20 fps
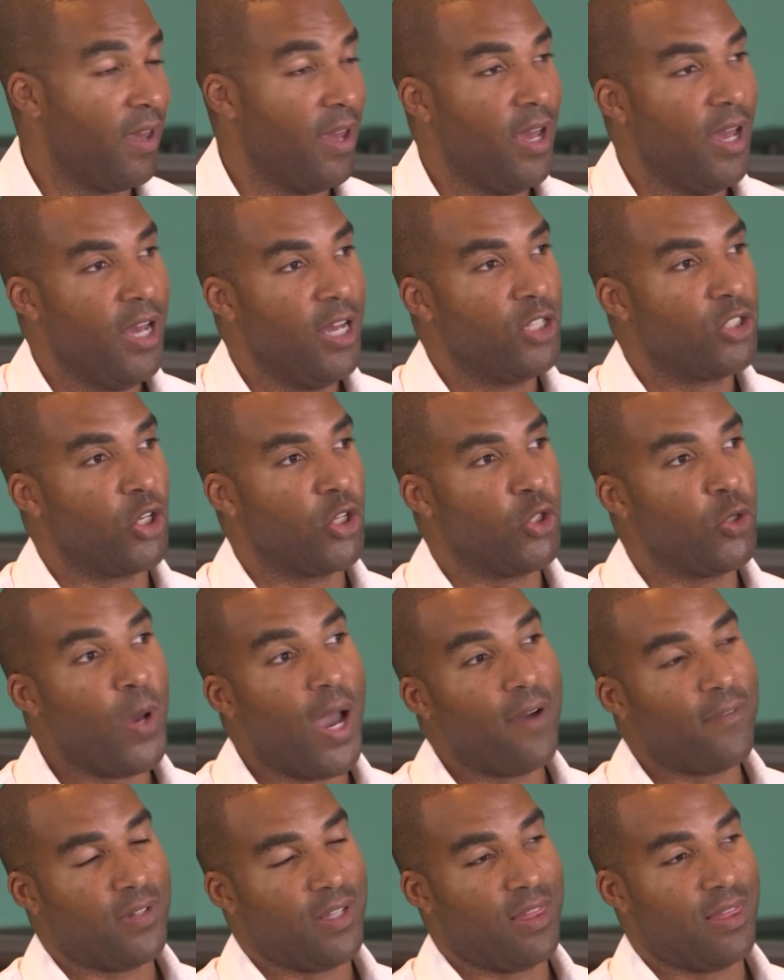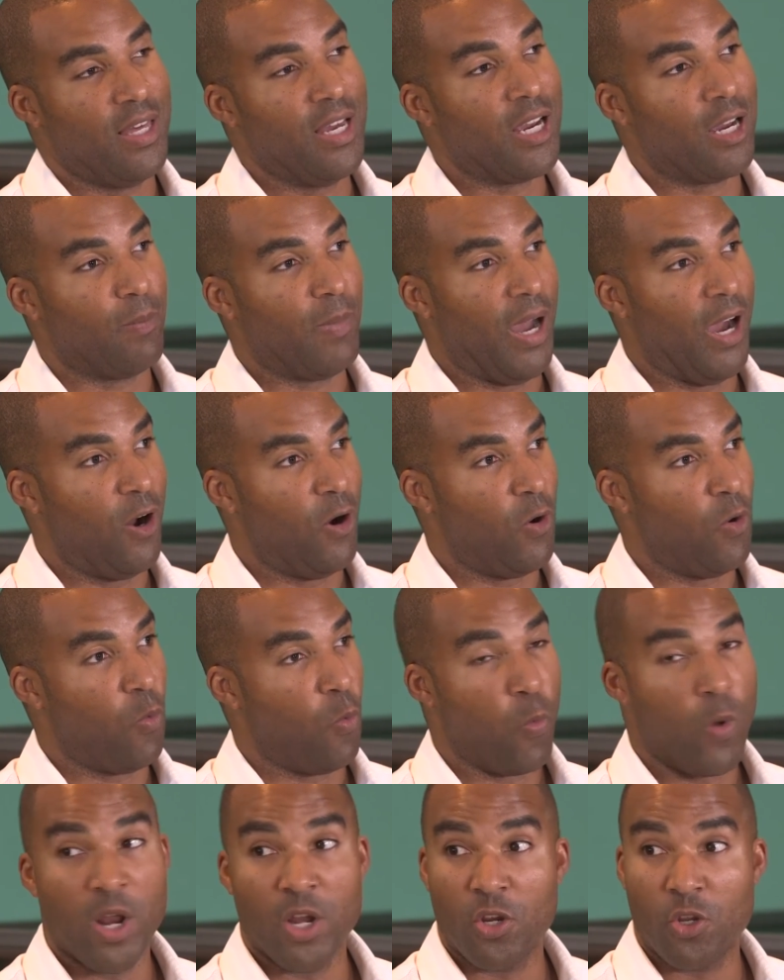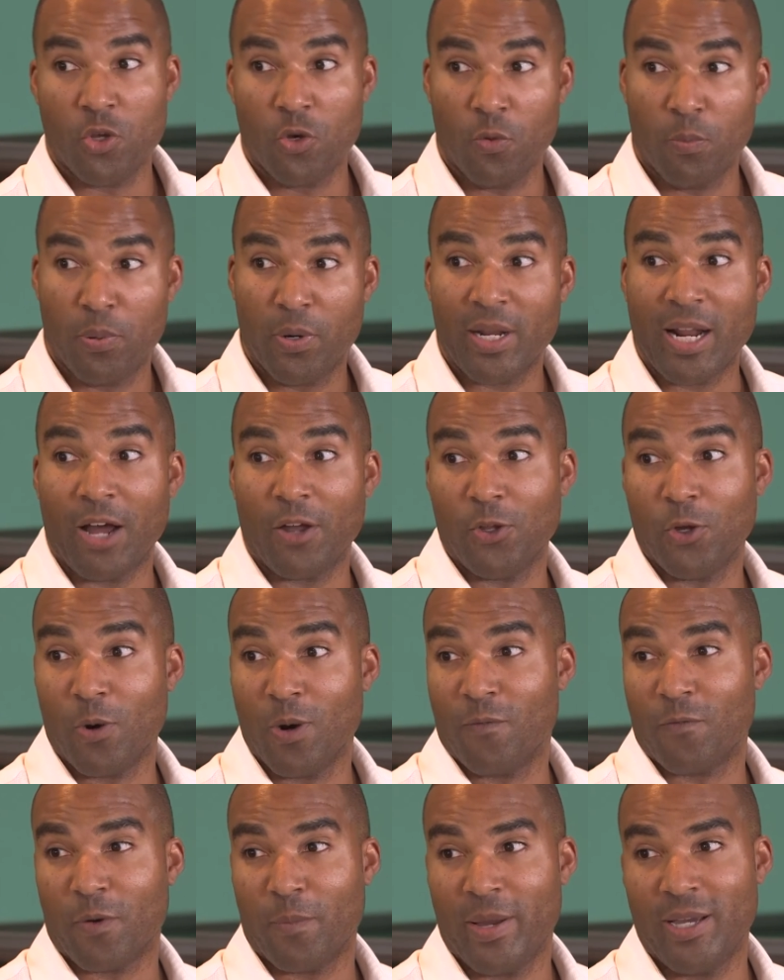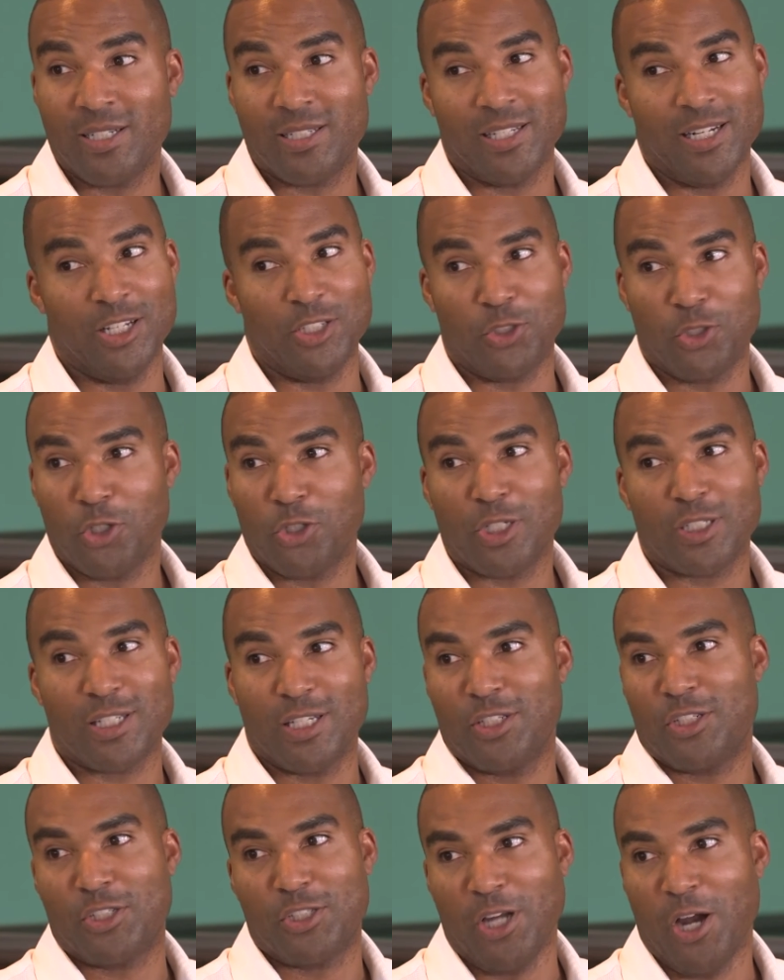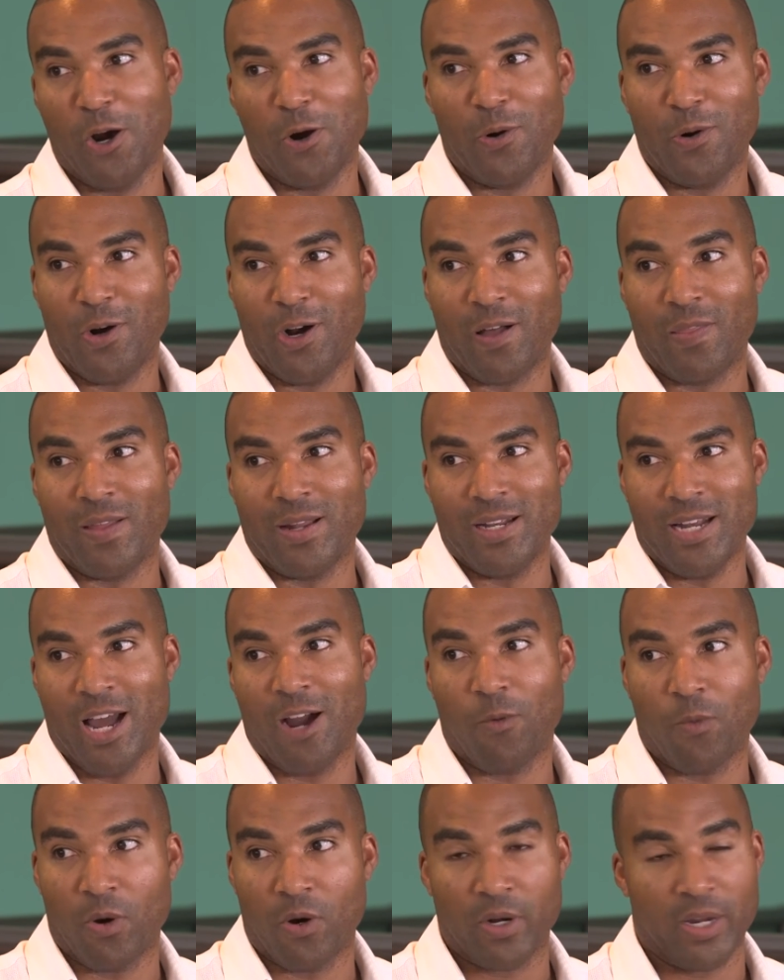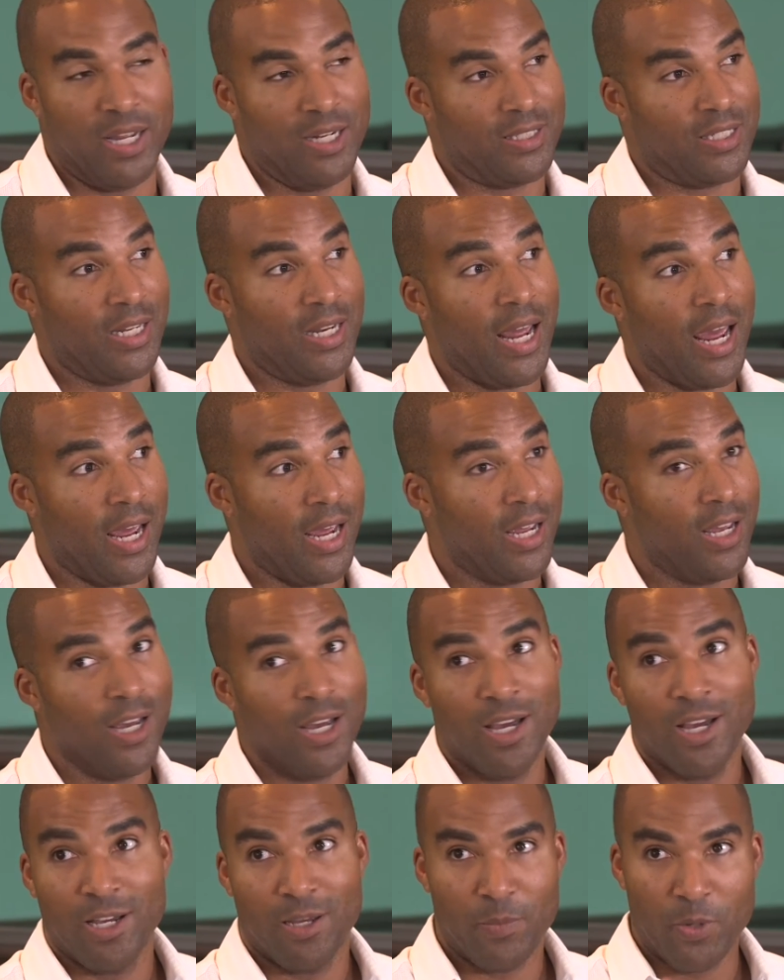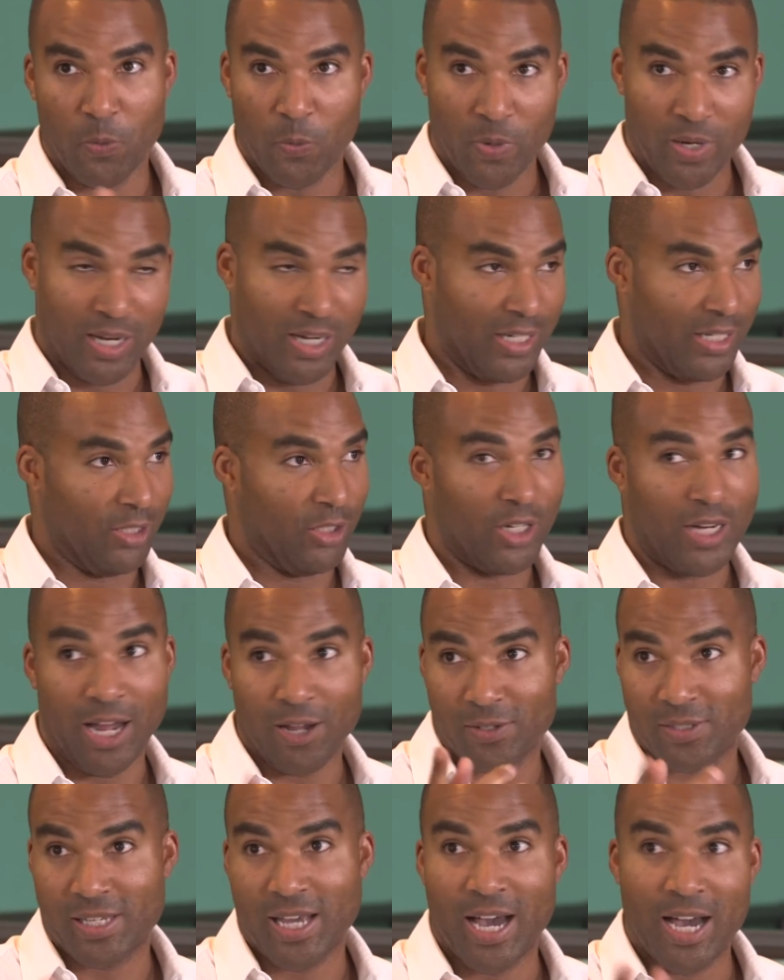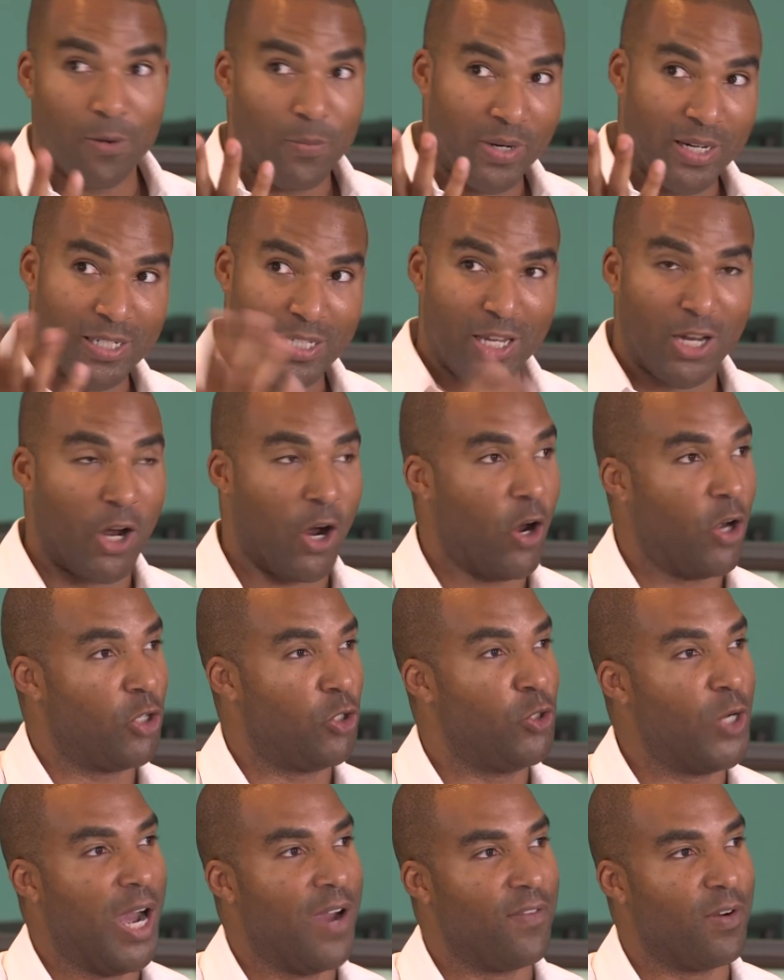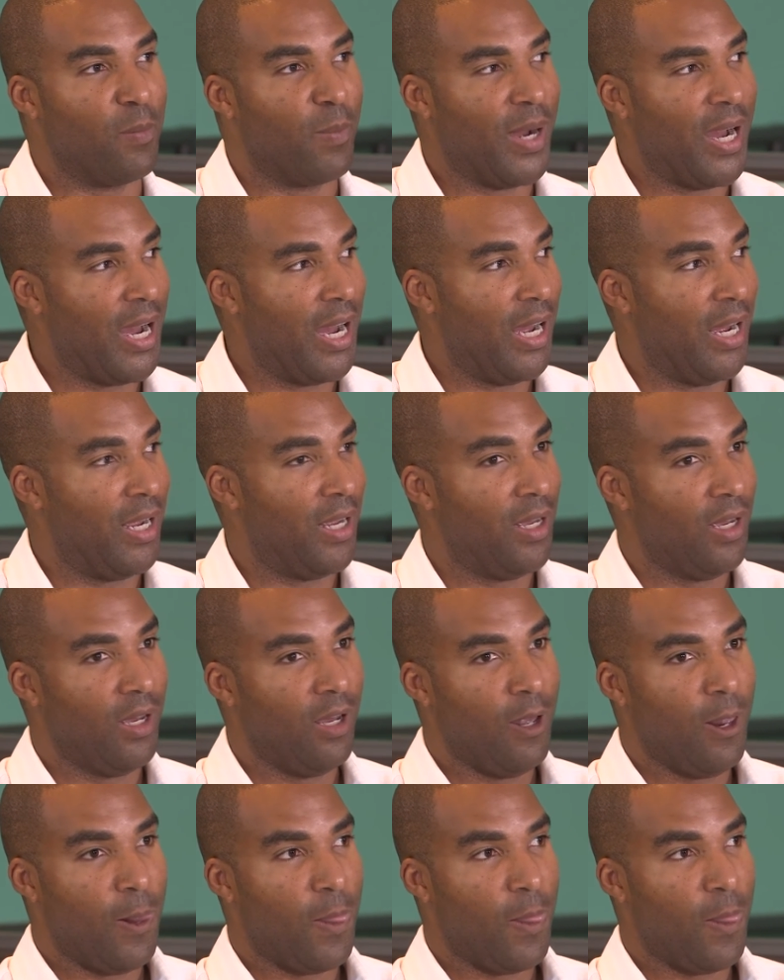Mm-hmm. So you have to think about when you put out your information is you're just a show on the network. And today, I mean, we can look outside, we can see cars driving by.